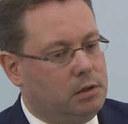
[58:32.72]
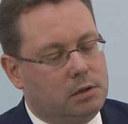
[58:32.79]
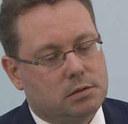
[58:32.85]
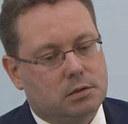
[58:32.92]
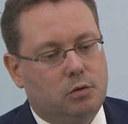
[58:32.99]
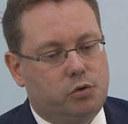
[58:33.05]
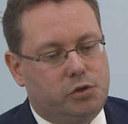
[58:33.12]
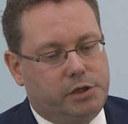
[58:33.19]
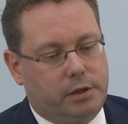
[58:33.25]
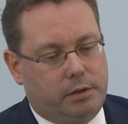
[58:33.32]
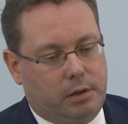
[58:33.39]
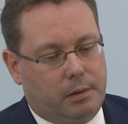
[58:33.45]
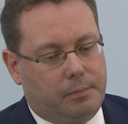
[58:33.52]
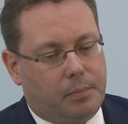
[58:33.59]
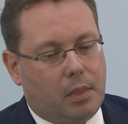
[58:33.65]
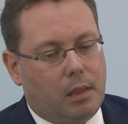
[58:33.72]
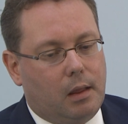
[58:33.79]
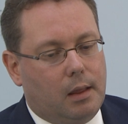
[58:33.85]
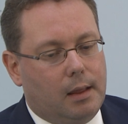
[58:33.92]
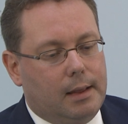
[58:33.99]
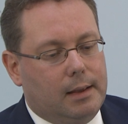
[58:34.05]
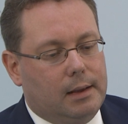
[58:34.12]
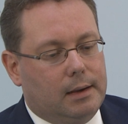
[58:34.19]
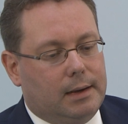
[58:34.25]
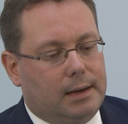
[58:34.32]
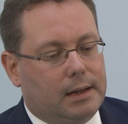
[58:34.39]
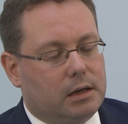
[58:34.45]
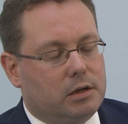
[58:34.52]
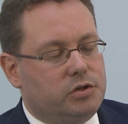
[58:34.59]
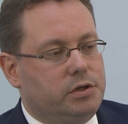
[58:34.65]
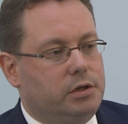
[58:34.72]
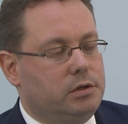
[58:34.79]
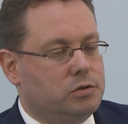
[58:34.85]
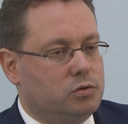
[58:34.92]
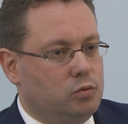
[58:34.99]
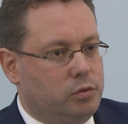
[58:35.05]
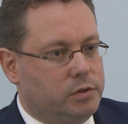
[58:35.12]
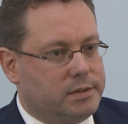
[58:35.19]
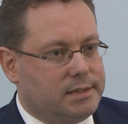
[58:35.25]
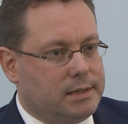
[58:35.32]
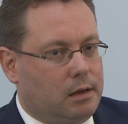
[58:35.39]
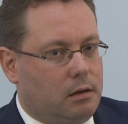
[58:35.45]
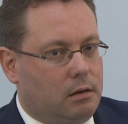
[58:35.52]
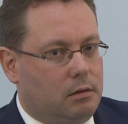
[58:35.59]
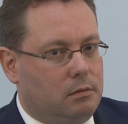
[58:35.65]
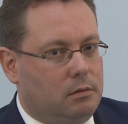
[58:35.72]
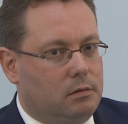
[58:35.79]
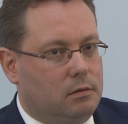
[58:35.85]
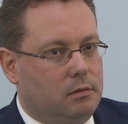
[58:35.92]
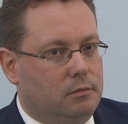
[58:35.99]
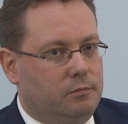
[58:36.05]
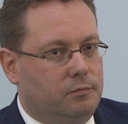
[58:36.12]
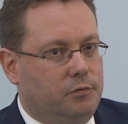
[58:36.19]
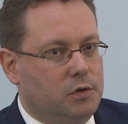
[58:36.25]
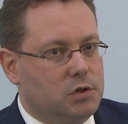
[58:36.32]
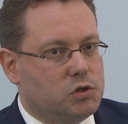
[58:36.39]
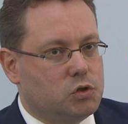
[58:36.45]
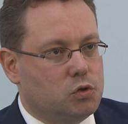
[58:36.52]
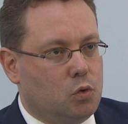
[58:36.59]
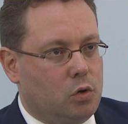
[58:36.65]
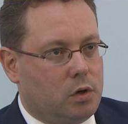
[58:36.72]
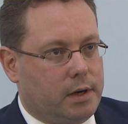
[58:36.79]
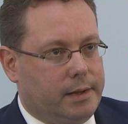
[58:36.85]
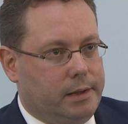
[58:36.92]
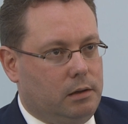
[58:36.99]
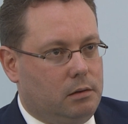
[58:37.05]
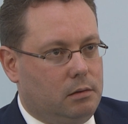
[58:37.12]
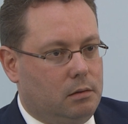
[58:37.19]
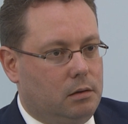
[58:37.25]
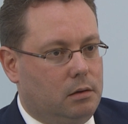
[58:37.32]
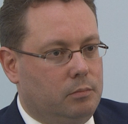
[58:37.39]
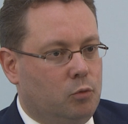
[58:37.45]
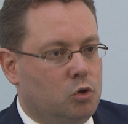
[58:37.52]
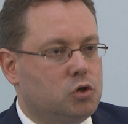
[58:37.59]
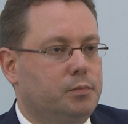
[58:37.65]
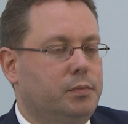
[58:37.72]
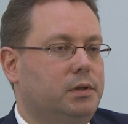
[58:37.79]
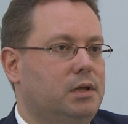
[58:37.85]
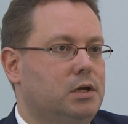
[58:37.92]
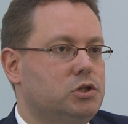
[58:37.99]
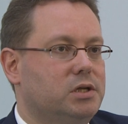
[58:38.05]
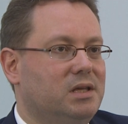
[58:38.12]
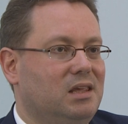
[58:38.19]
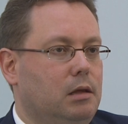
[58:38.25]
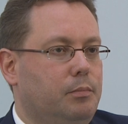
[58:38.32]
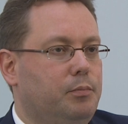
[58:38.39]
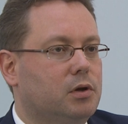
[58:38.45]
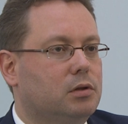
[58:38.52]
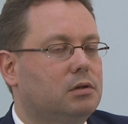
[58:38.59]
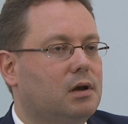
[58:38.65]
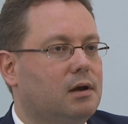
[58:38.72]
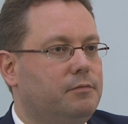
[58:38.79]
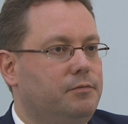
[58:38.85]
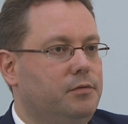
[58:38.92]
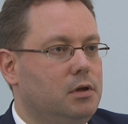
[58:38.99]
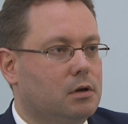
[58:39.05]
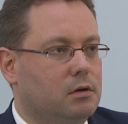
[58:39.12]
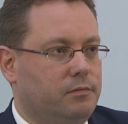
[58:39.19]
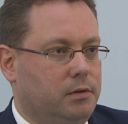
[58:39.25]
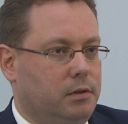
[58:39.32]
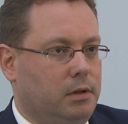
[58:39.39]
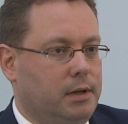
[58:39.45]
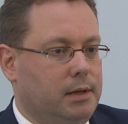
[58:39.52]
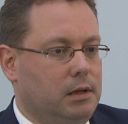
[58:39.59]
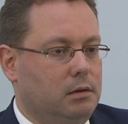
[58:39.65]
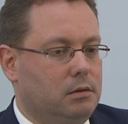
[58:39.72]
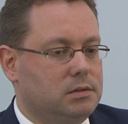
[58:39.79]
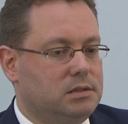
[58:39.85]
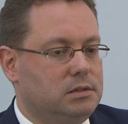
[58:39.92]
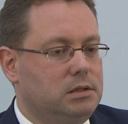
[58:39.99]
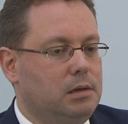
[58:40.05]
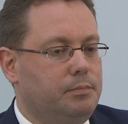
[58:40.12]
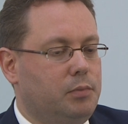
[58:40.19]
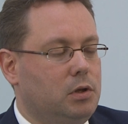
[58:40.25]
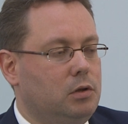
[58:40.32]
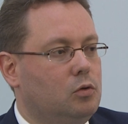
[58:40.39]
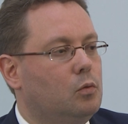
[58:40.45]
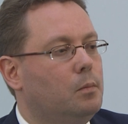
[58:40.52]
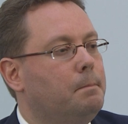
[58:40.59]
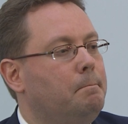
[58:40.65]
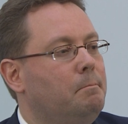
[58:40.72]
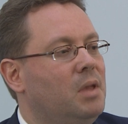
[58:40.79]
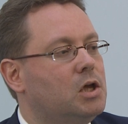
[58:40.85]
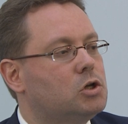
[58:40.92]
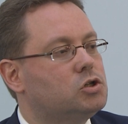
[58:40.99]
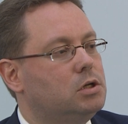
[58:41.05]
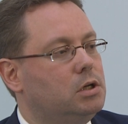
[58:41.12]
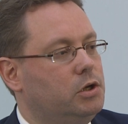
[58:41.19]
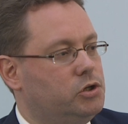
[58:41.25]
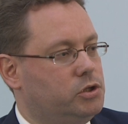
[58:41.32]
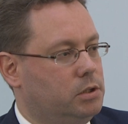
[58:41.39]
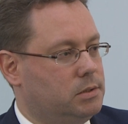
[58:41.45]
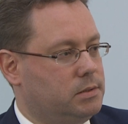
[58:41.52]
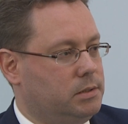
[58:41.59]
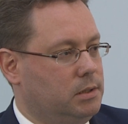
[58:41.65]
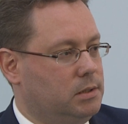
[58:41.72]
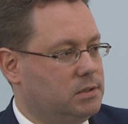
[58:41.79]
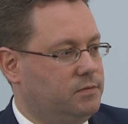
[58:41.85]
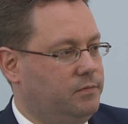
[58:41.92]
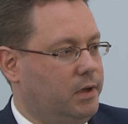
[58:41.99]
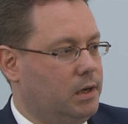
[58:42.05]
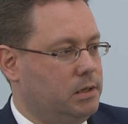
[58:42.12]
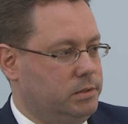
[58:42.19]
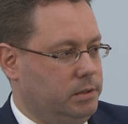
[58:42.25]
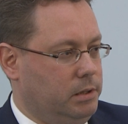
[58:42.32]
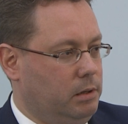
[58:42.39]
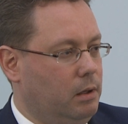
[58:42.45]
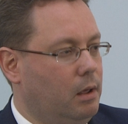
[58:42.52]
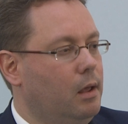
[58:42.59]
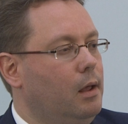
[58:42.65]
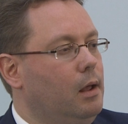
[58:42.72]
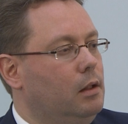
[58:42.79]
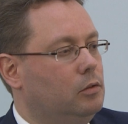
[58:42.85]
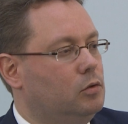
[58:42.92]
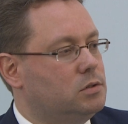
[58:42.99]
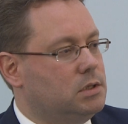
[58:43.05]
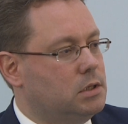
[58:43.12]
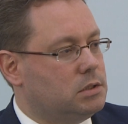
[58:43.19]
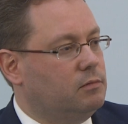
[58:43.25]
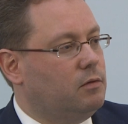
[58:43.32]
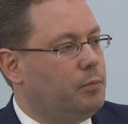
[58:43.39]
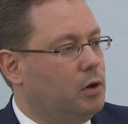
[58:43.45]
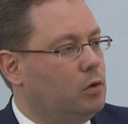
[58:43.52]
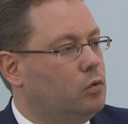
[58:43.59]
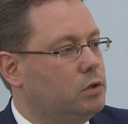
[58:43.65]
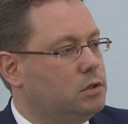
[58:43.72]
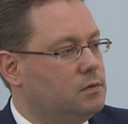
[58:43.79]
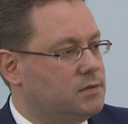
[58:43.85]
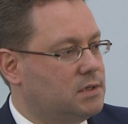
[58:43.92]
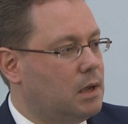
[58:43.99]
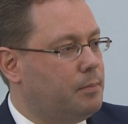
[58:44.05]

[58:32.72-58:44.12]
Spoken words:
insurance or banking sector are not an exception. It is characterized by high or super high level of